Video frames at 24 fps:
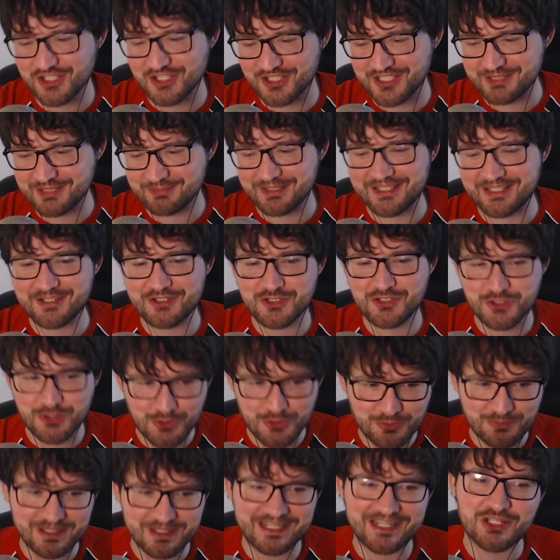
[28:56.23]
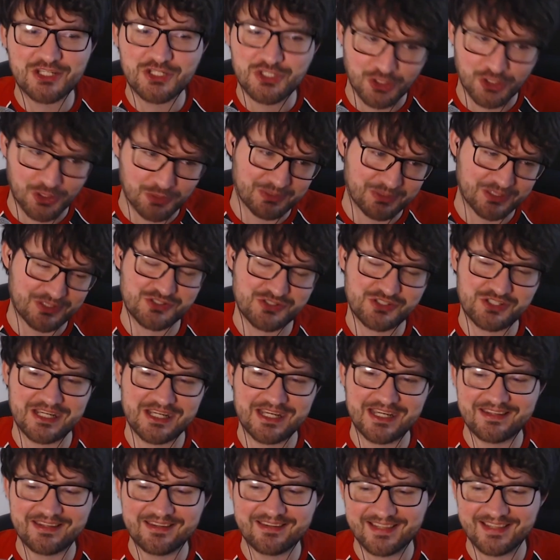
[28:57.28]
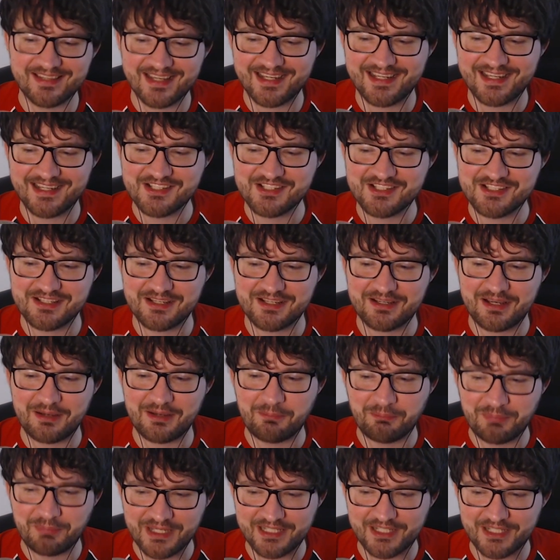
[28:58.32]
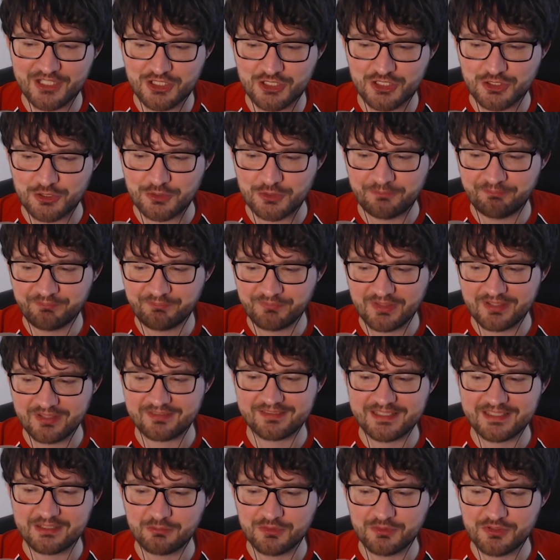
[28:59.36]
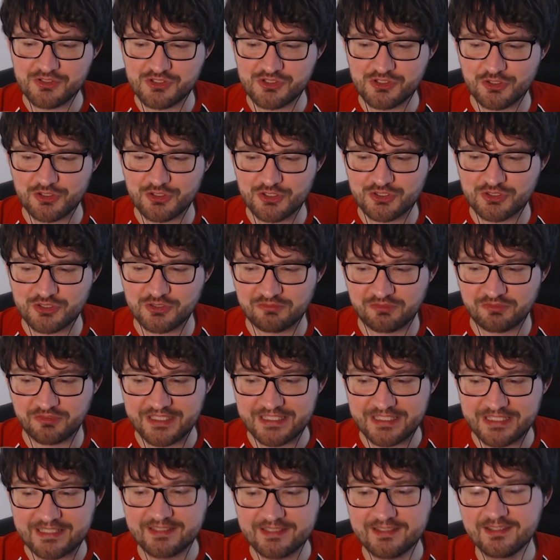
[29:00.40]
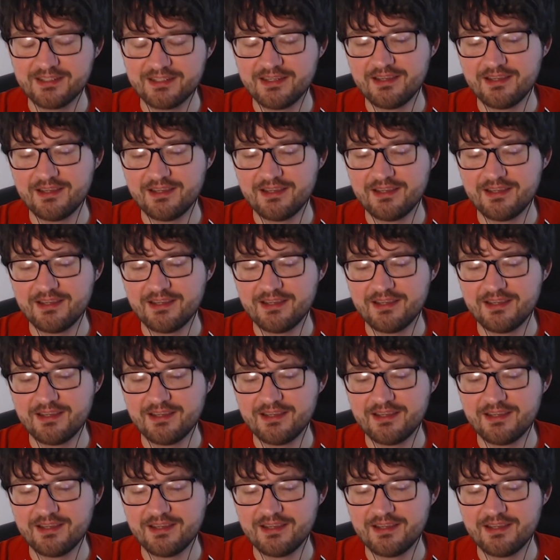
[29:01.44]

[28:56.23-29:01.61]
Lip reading: journeymen, too many jobbers, and that is a big issue, I think, with the Scottish top flight.